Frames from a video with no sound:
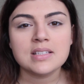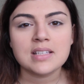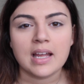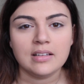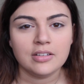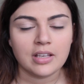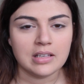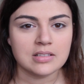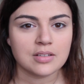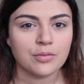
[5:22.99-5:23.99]
this eye look
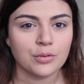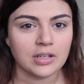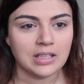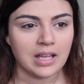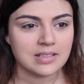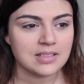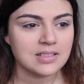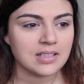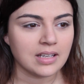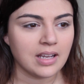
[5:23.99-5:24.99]
is for
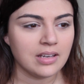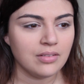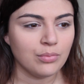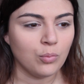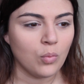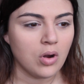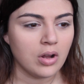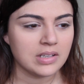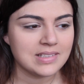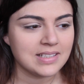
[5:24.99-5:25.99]
glasses, I kind of
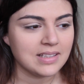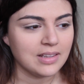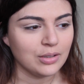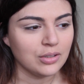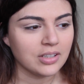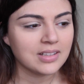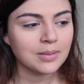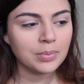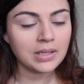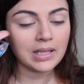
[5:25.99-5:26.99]
want the look
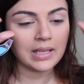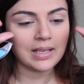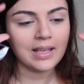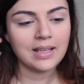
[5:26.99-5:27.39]
to be like